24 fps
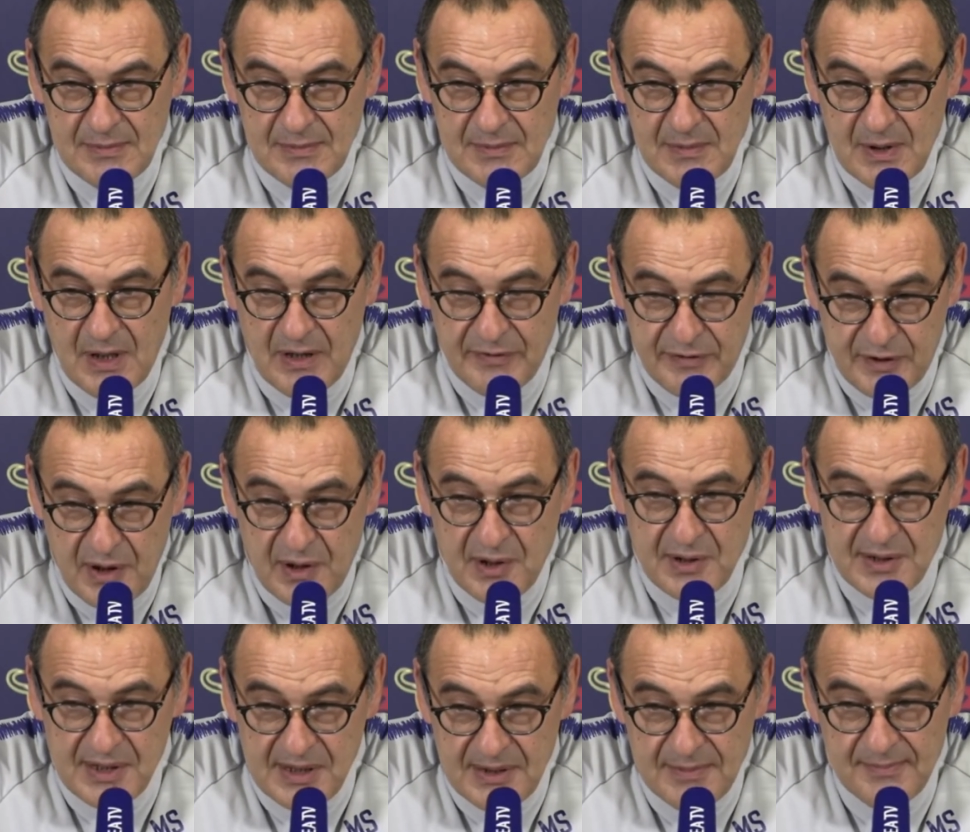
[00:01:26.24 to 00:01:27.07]
Of
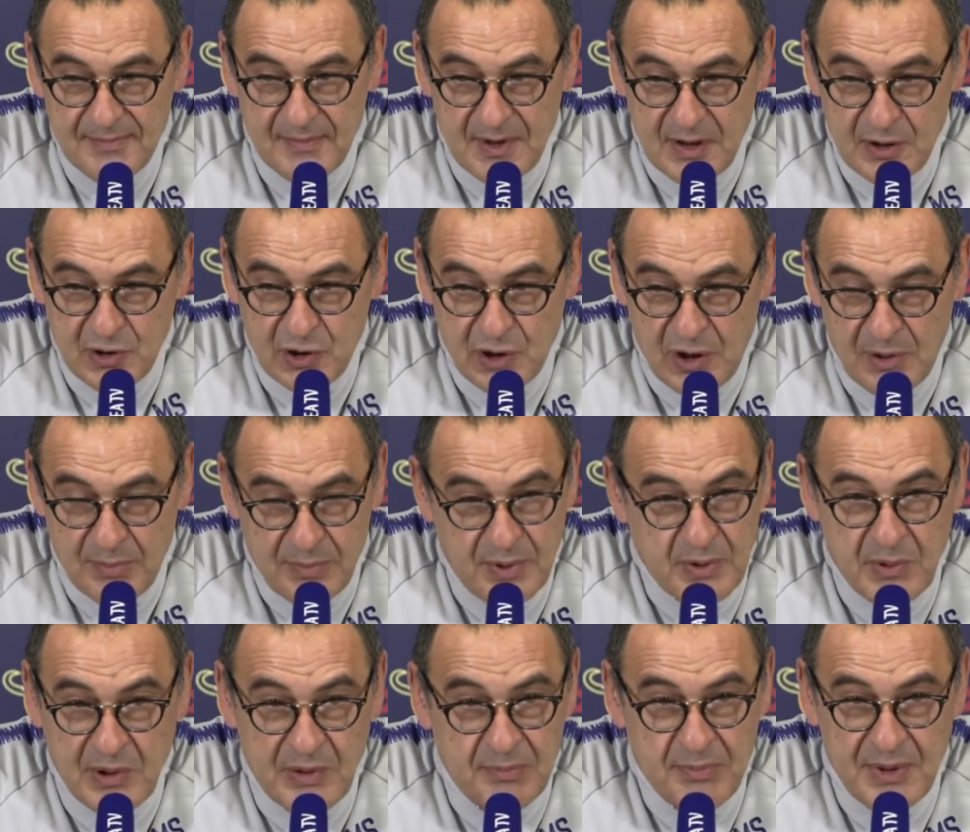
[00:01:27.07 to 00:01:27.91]
course, the job
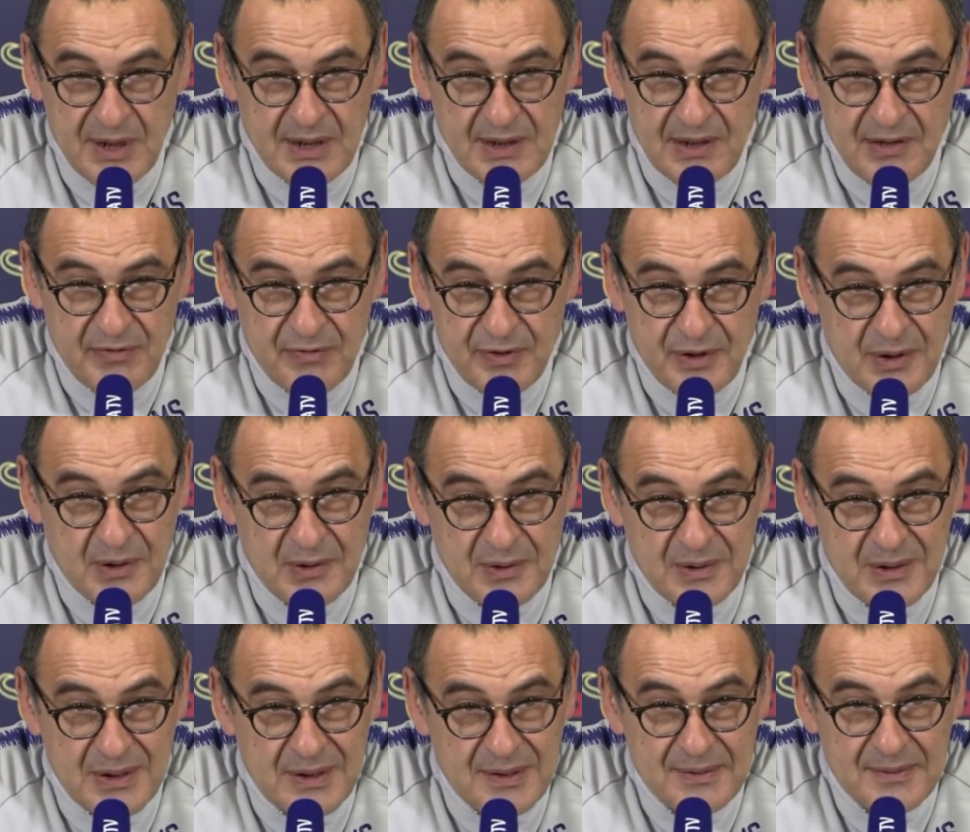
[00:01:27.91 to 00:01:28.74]
will be
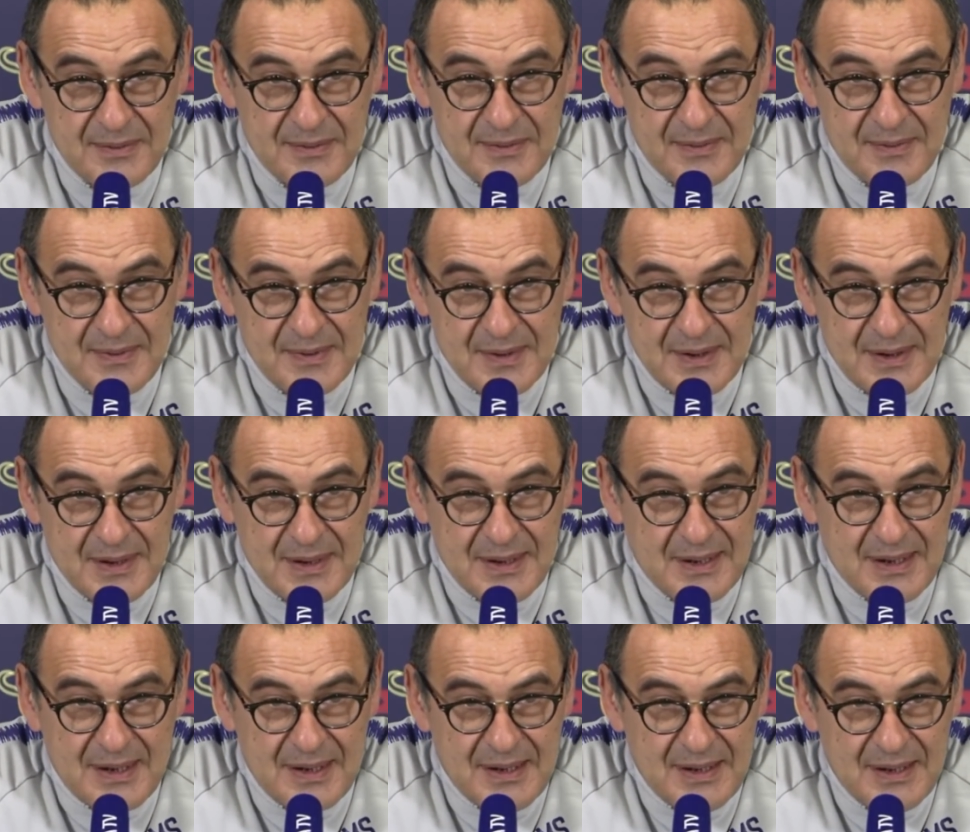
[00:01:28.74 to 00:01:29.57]
difficult.
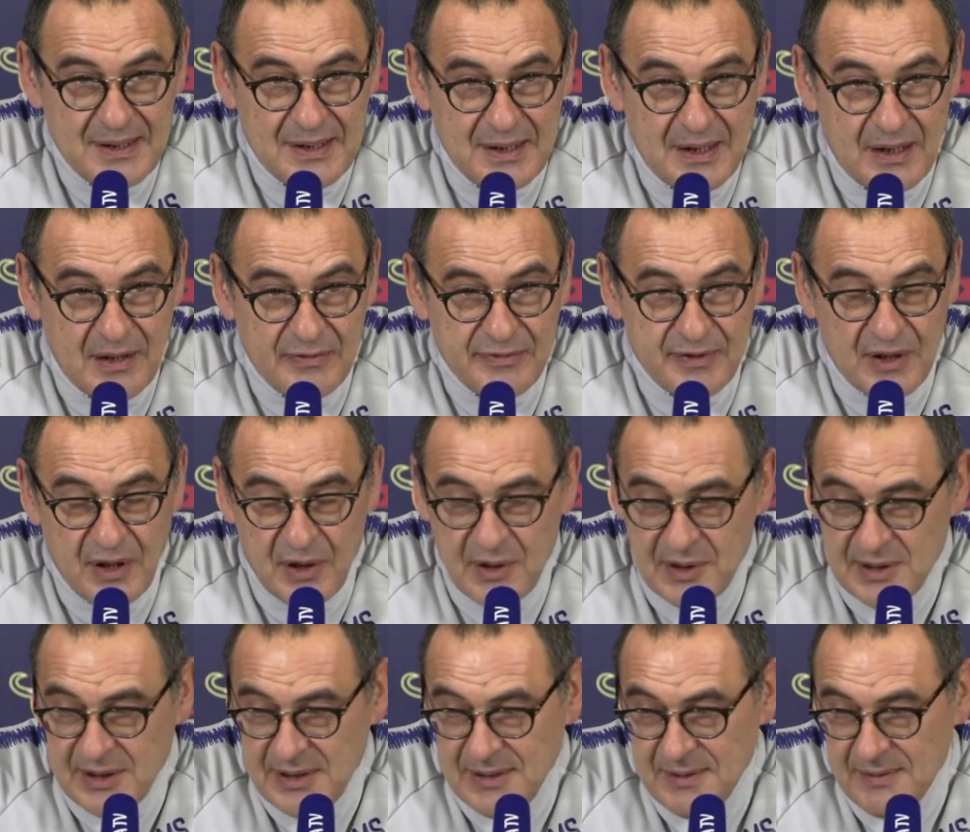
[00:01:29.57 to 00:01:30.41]
Of
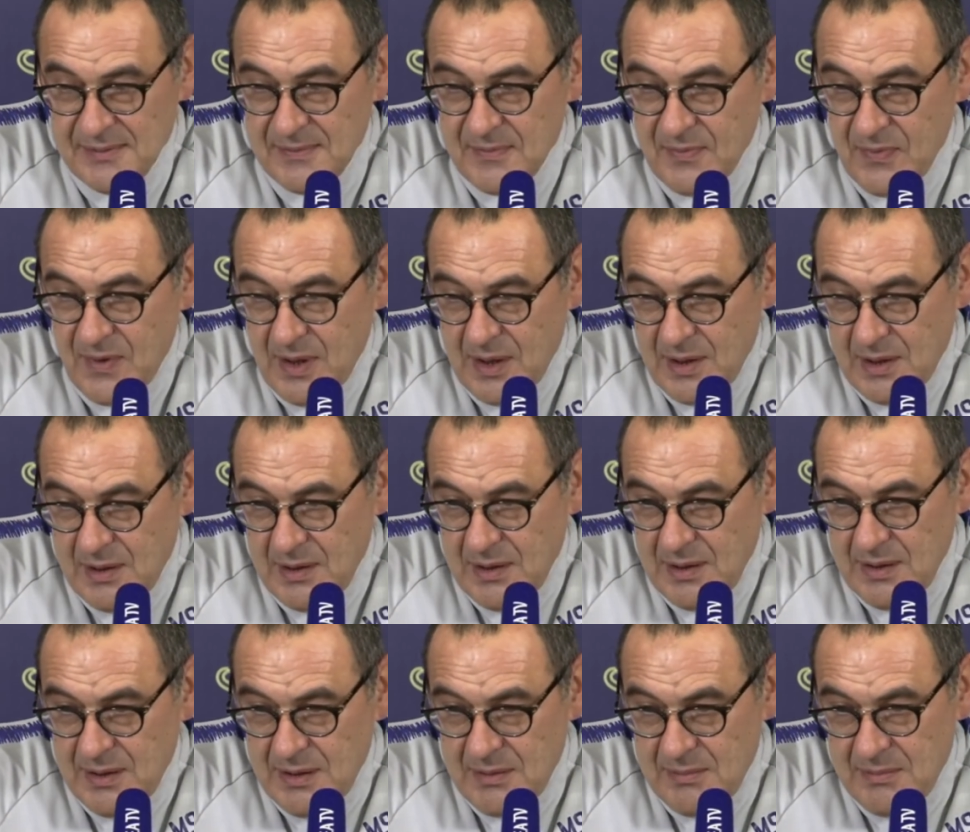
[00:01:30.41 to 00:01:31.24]
course.
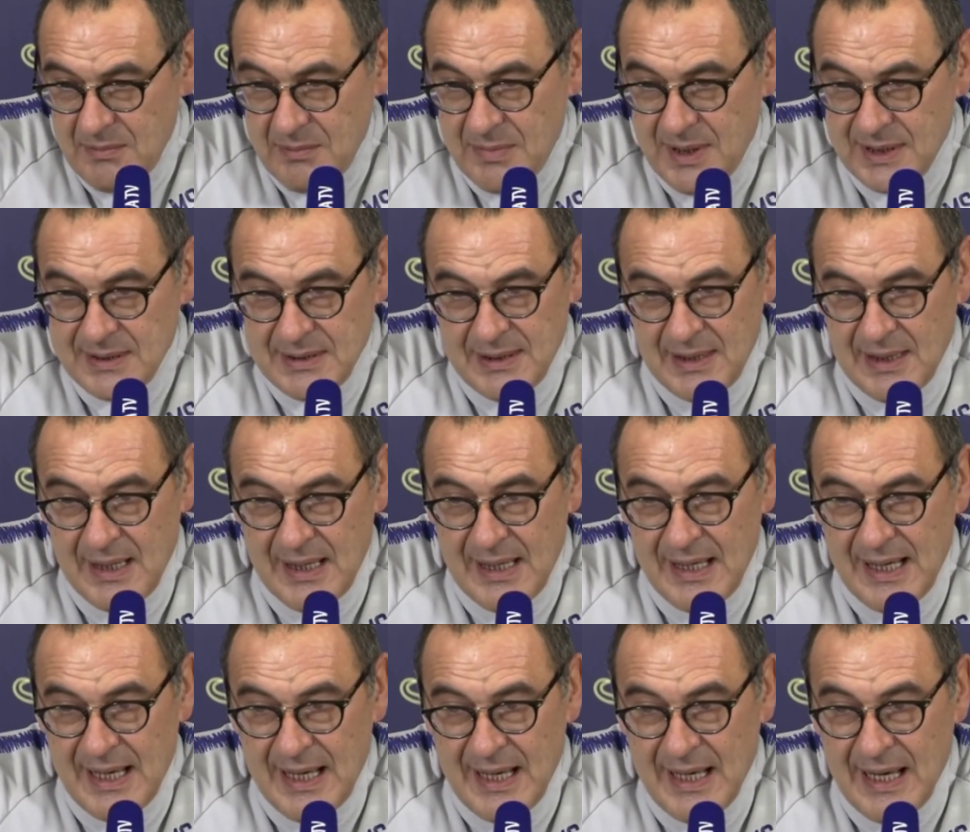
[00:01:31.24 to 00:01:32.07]
But
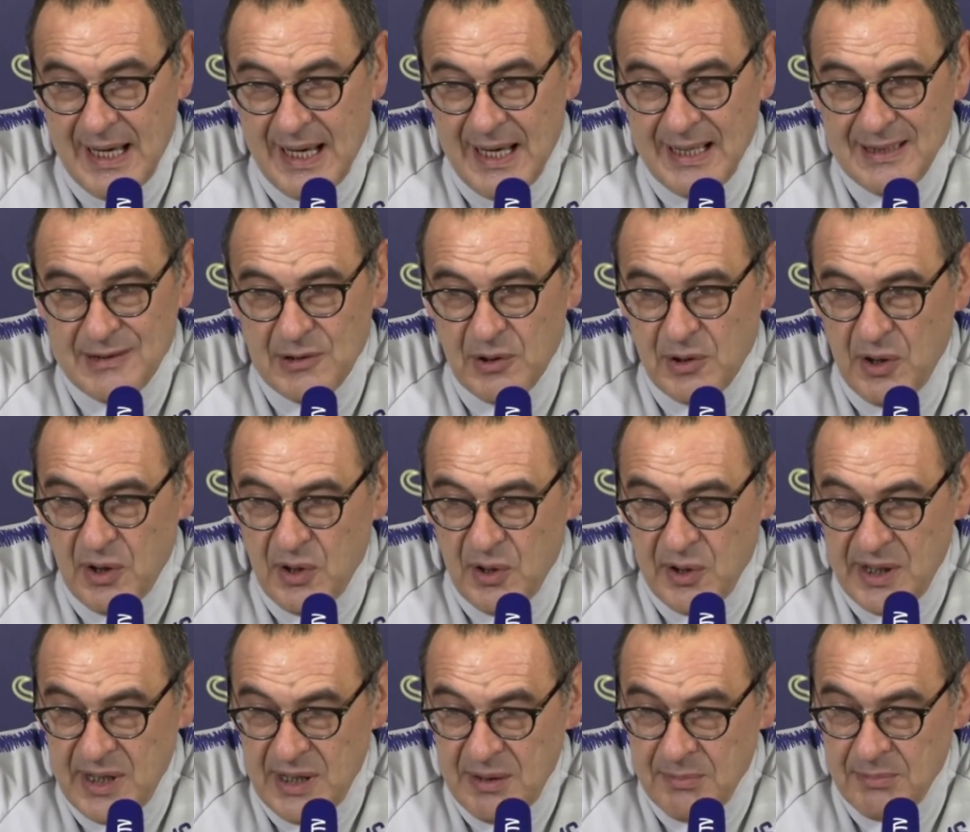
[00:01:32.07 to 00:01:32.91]
I don't know
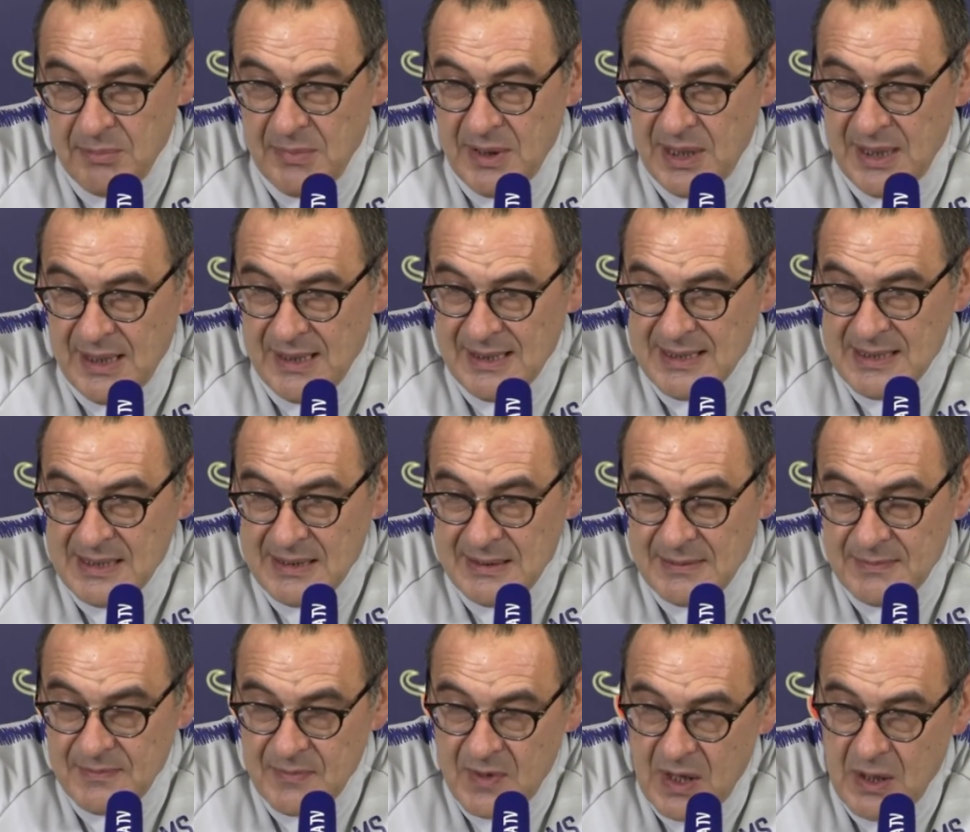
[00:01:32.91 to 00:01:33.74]
him
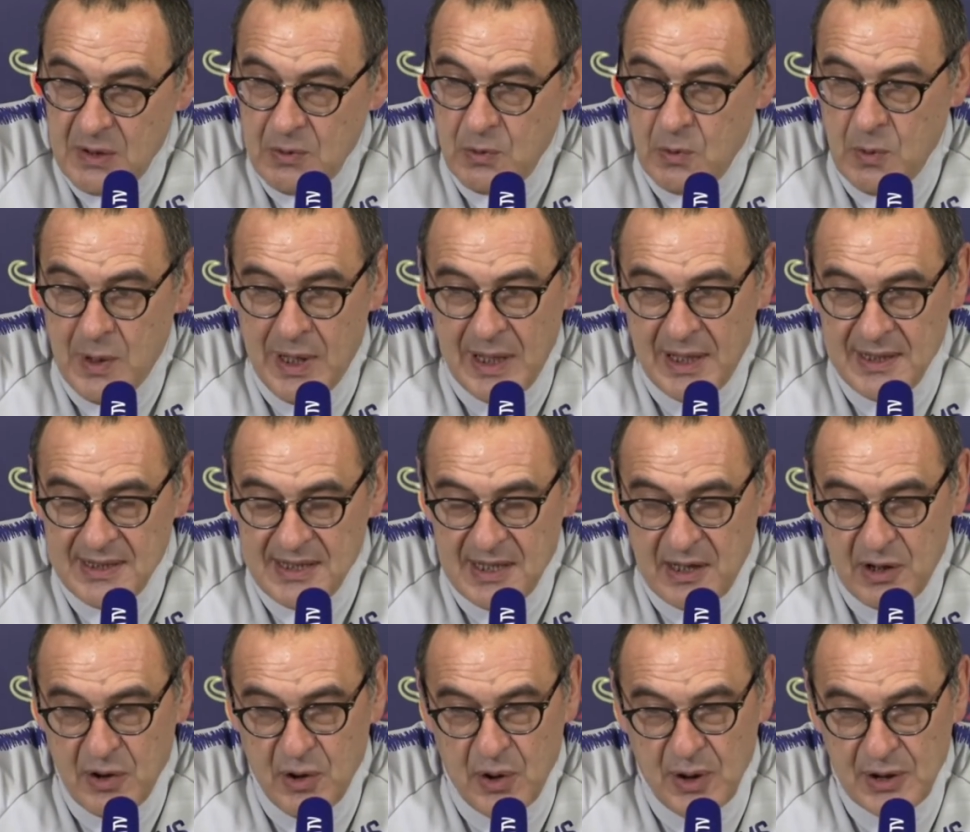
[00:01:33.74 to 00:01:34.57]
well as a
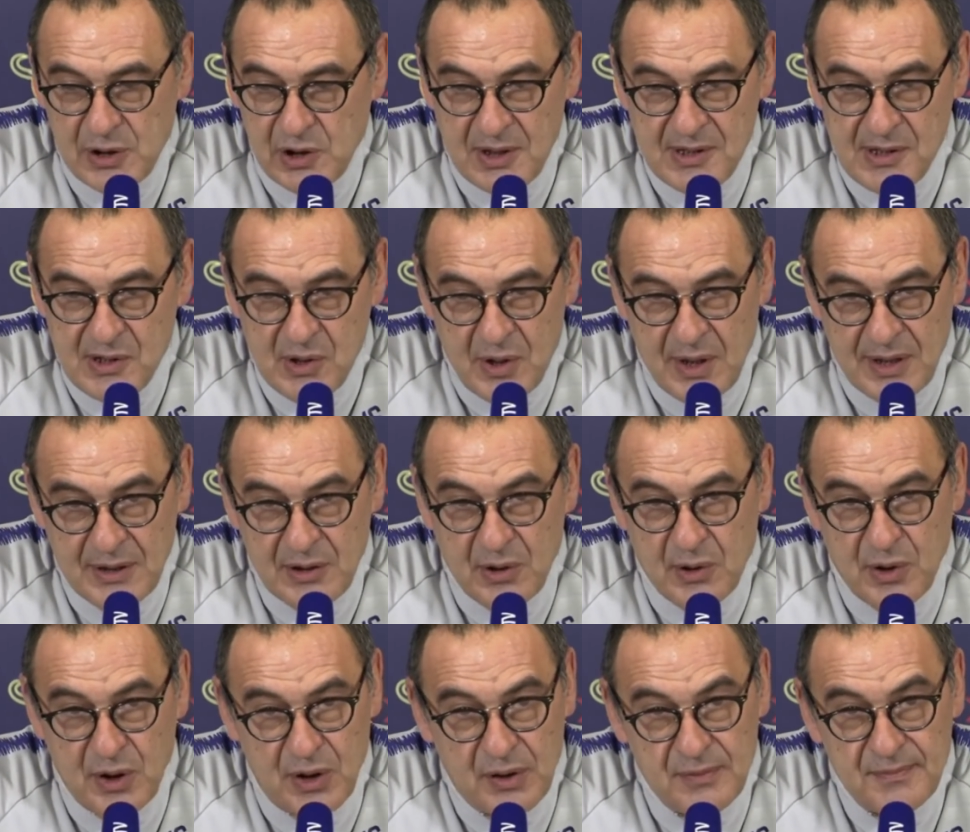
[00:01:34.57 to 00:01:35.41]
coach, and so I
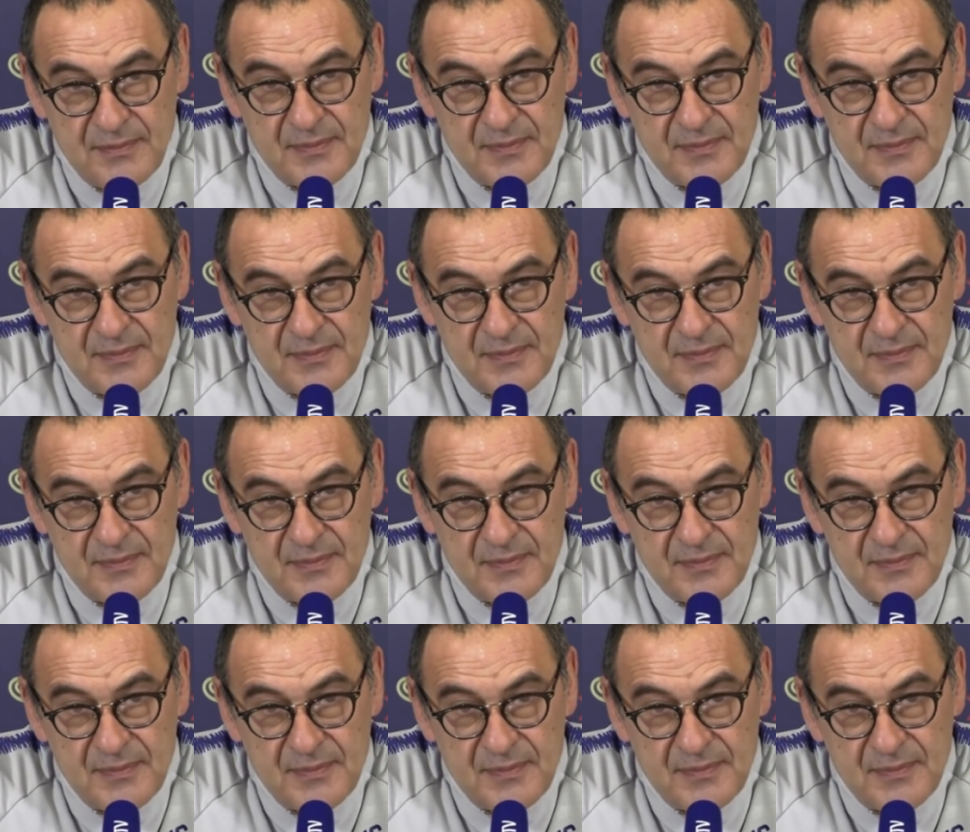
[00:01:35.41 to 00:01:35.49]
don't know.